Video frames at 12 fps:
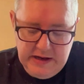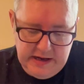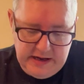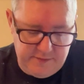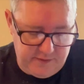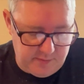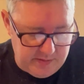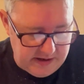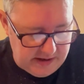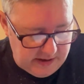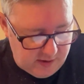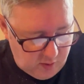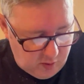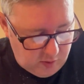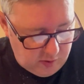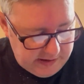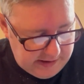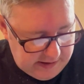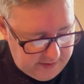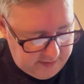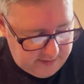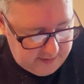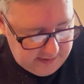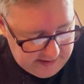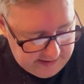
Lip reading: and for me it all is